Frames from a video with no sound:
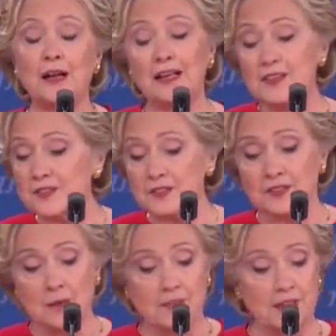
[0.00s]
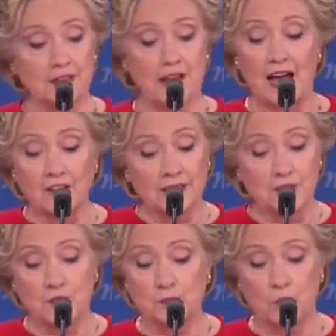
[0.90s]
And this is something Donald
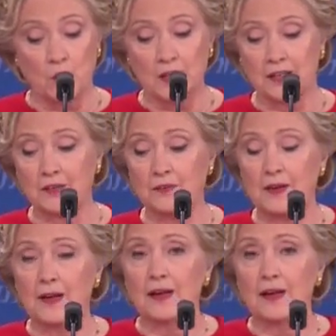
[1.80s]
has supported,